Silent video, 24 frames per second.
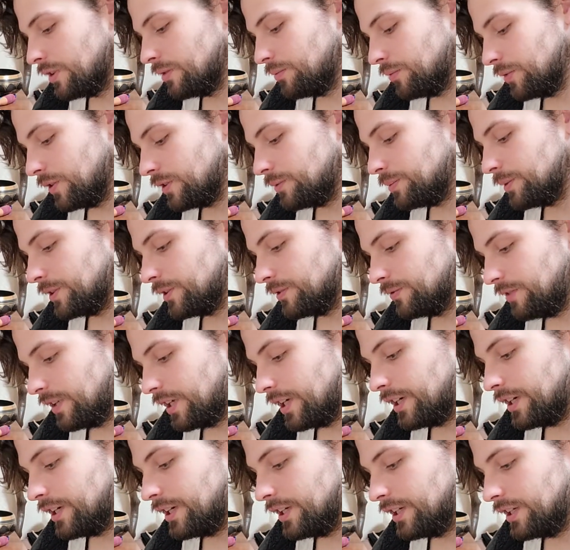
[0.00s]
But it smells
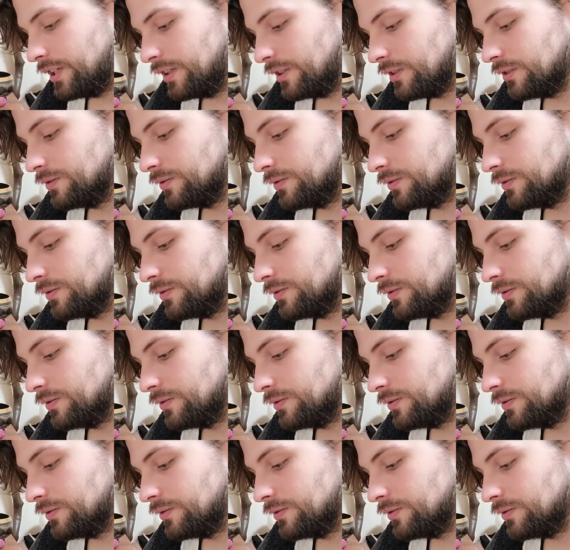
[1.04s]
very